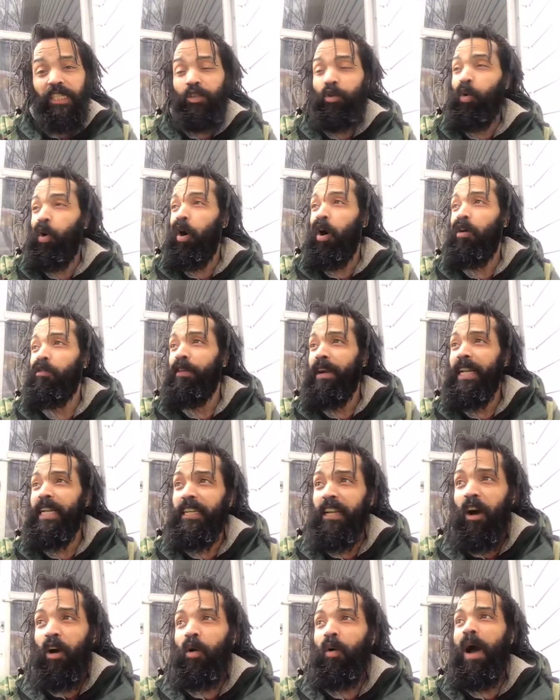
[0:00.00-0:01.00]
You already
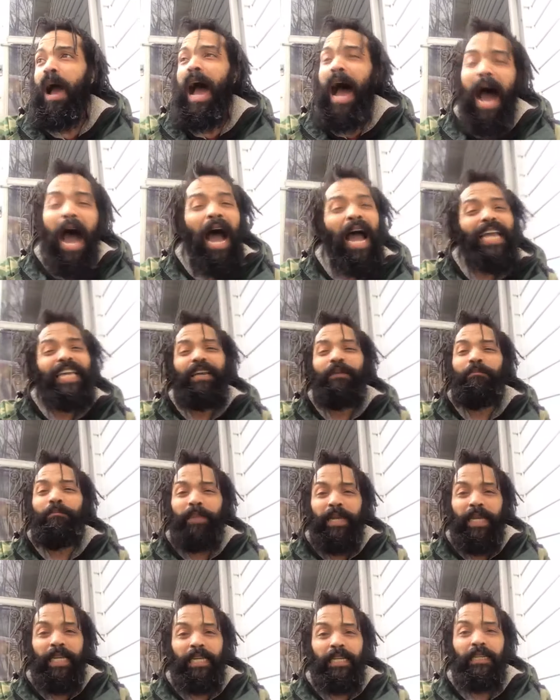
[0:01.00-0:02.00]
know I
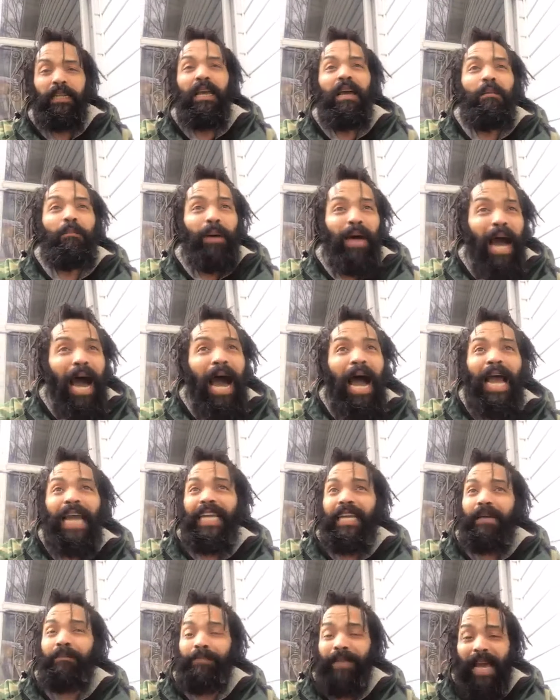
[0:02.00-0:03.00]
am mean, but
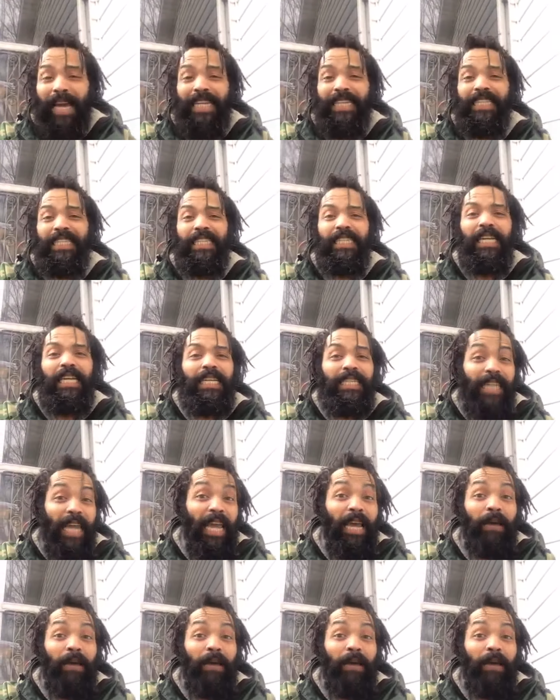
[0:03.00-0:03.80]
I am nice.